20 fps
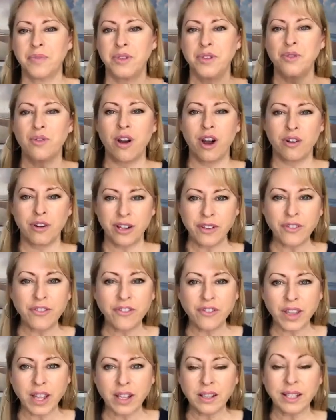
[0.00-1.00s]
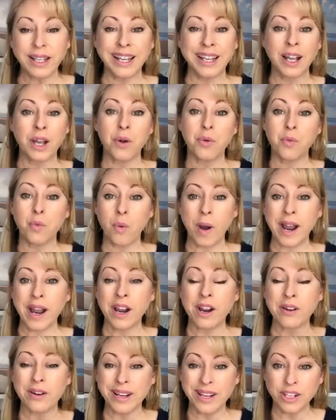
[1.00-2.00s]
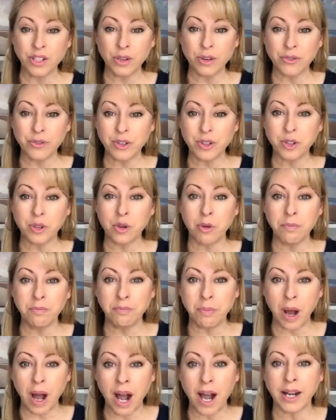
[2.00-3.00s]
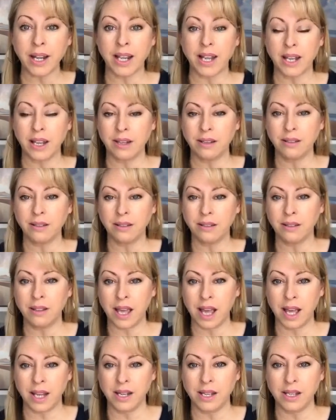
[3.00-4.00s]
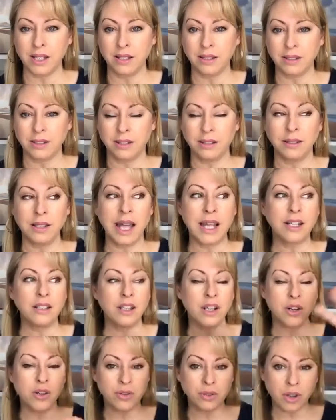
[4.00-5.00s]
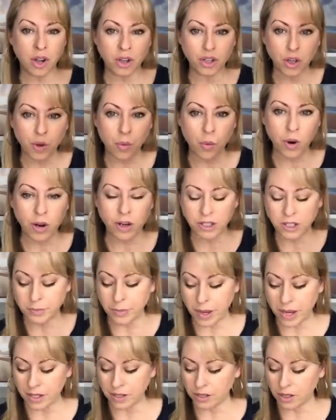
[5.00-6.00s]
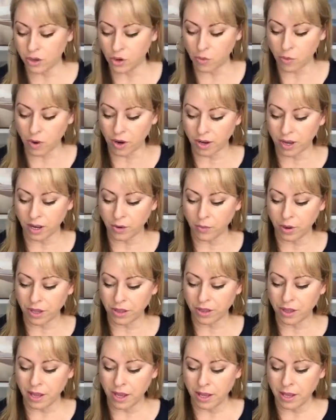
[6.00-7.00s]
You're already feeling where in your physical body that is, let alone on your workspace that you're working with.